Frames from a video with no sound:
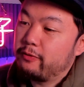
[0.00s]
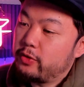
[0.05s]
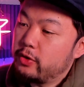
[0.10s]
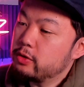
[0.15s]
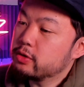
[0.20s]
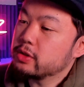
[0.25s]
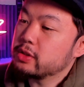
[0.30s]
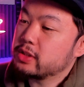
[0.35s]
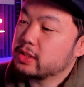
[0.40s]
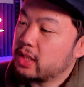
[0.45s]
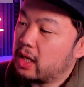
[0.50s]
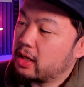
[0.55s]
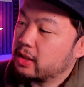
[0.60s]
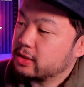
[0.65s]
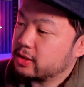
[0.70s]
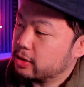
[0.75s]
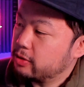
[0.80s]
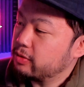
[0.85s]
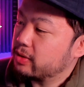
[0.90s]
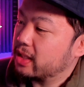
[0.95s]
future
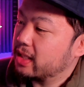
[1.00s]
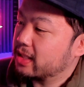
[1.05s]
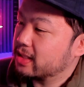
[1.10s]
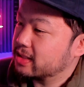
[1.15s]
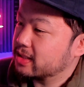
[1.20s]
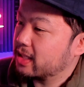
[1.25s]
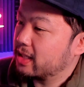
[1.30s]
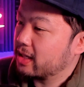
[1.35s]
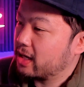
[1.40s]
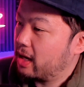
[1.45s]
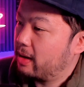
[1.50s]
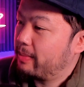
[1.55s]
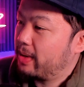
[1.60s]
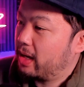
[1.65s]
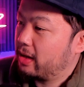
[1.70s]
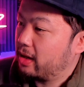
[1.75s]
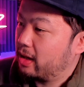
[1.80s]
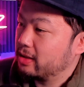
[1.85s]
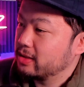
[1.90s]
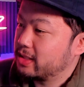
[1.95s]
stars you think is going to come
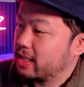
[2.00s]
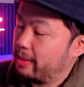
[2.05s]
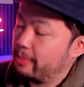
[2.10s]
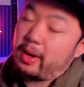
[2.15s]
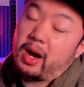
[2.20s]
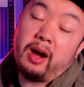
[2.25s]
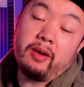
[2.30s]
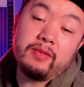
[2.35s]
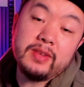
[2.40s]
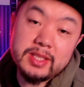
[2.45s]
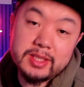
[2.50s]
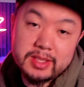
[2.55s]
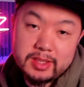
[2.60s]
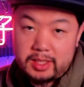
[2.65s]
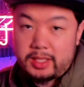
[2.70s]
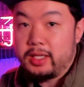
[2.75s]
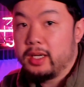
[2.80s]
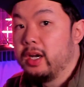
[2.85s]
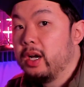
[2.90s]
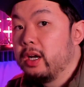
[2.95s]
out on top.
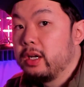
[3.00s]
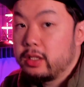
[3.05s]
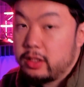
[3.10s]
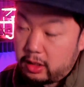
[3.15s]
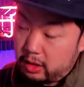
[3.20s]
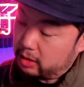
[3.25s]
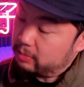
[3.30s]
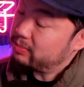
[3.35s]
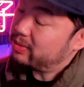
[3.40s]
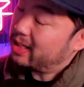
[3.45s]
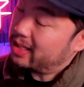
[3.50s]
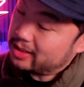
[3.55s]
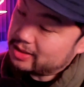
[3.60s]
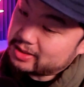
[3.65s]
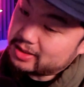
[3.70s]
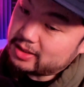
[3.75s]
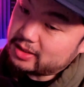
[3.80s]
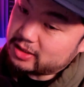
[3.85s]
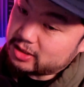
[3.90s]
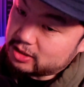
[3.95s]
Obviously, Europe
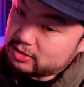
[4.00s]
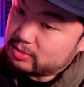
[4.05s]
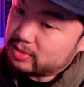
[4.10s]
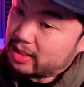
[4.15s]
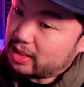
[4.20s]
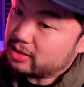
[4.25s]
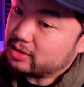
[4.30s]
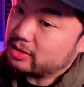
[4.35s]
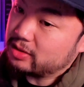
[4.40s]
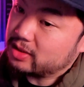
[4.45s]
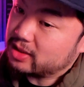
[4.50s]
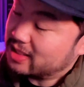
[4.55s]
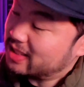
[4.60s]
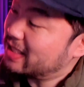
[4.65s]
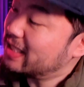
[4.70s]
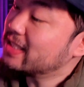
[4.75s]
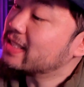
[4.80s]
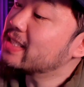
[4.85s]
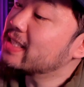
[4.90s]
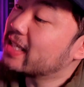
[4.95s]
has a substantial
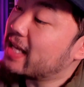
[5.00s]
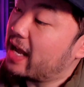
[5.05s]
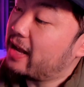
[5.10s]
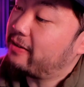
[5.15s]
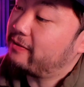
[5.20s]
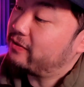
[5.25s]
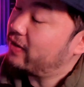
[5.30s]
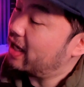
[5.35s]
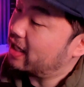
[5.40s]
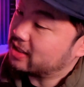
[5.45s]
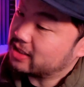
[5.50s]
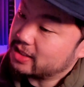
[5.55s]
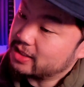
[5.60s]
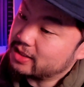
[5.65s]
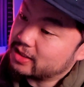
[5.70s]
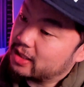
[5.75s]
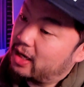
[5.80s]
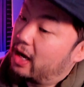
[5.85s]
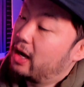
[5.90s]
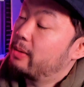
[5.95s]
statistic
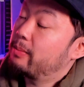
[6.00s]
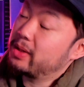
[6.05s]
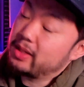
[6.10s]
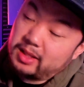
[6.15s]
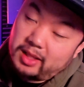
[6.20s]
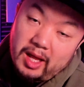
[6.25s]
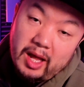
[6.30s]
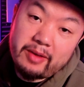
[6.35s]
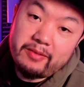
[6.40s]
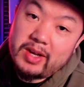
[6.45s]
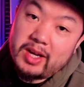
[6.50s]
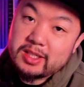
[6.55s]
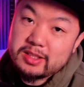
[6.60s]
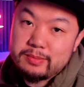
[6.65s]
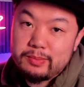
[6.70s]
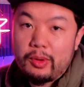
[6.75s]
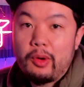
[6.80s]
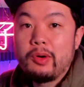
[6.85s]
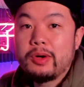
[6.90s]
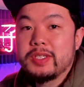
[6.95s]
advantage, but in live
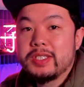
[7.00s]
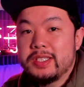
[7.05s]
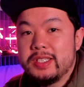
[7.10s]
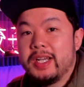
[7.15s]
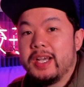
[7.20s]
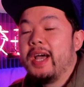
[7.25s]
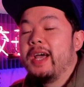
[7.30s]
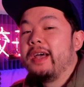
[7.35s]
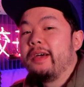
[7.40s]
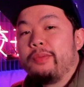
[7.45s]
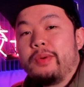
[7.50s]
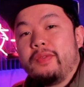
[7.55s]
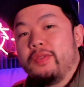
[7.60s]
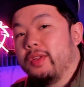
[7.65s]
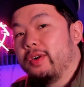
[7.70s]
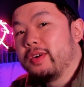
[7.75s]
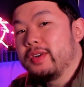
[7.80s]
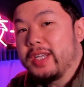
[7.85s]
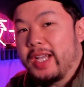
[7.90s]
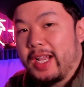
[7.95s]
action portion, if we've learned